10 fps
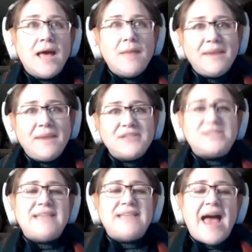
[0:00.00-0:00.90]
Because you
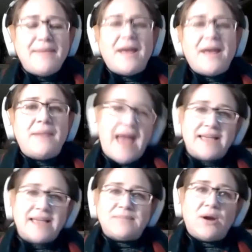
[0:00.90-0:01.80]
see, I had become an
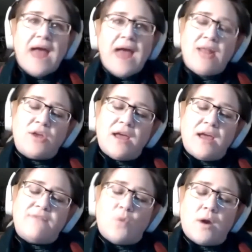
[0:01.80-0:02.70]
expert at
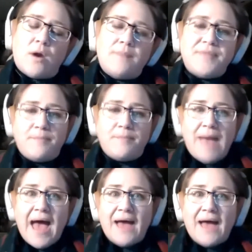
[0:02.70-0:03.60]
looking for the
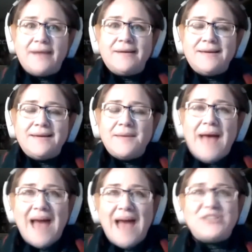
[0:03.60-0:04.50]
bad.
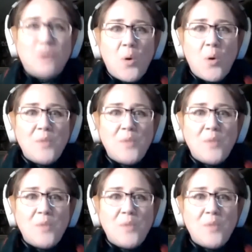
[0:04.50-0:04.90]
I told